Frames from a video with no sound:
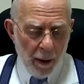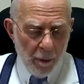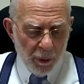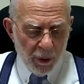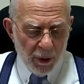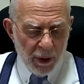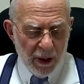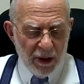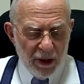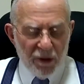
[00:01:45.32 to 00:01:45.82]

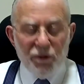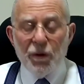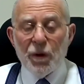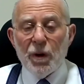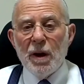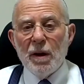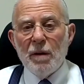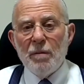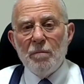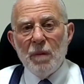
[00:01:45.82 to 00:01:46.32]
Please
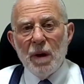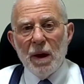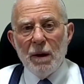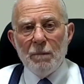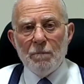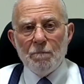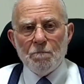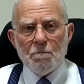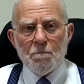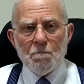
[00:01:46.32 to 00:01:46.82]
forgive
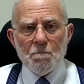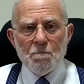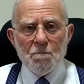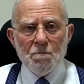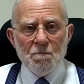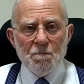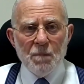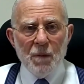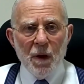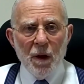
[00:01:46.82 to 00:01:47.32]
me
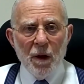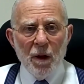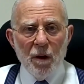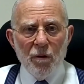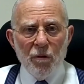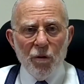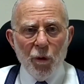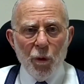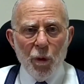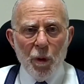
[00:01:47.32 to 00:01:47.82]

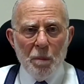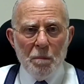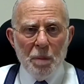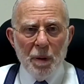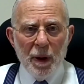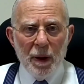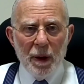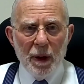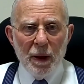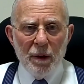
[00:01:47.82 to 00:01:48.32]
for
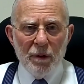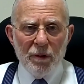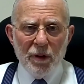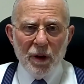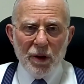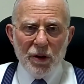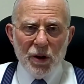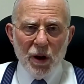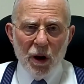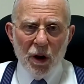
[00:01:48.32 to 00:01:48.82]
repeating
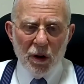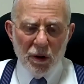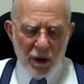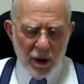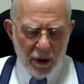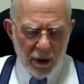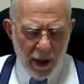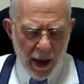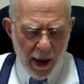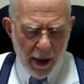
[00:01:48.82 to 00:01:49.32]
such ugly
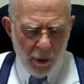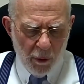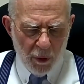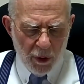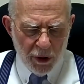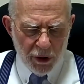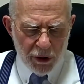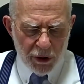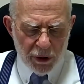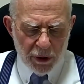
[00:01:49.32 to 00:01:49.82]

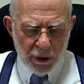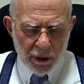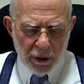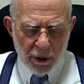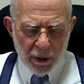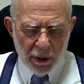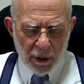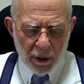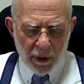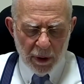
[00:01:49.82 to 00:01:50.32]
language.
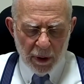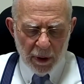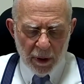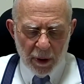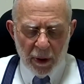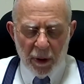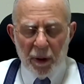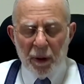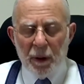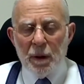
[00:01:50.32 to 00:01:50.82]

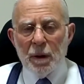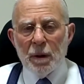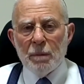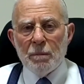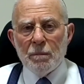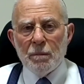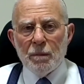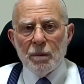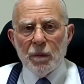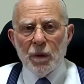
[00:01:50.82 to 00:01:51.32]

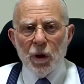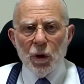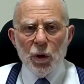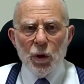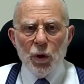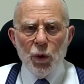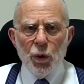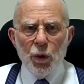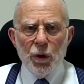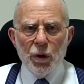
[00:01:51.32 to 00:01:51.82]
The
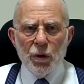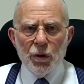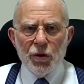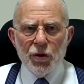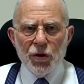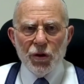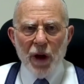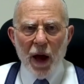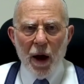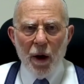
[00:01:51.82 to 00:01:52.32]
looters
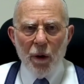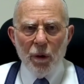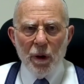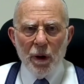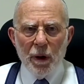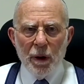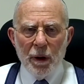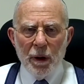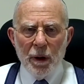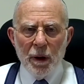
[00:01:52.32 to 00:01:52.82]

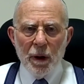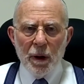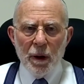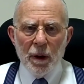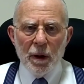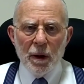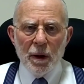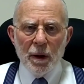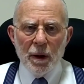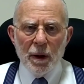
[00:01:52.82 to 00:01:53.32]
shouted,
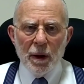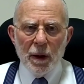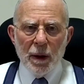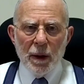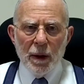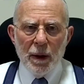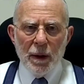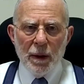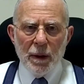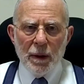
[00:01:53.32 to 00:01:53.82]

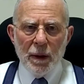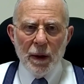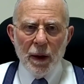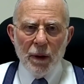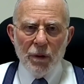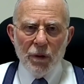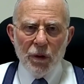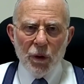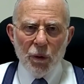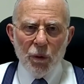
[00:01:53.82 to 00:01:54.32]

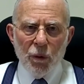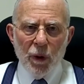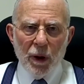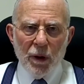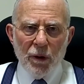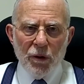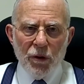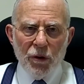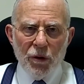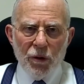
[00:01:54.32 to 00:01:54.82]
"Eat the
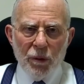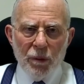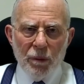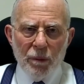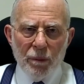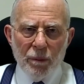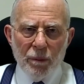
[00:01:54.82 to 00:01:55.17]
rich."